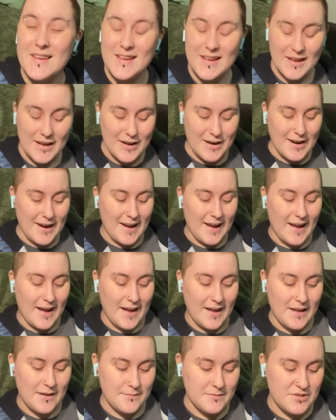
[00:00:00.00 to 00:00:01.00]
All right,
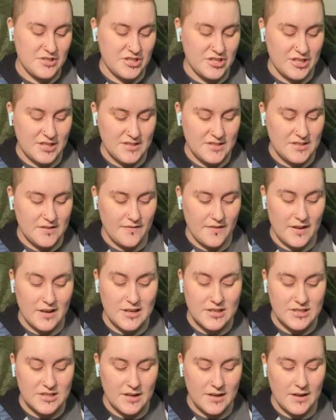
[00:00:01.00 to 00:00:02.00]
I am just
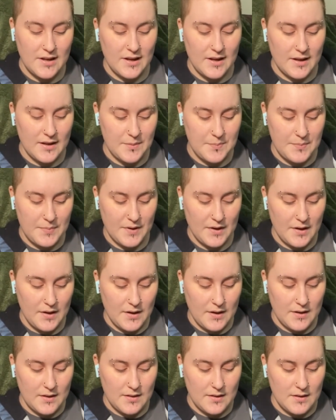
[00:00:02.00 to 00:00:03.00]
finishing up
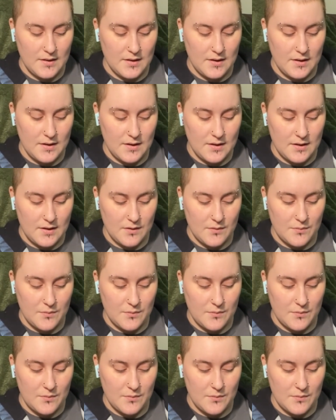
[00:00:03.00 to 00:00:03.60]
the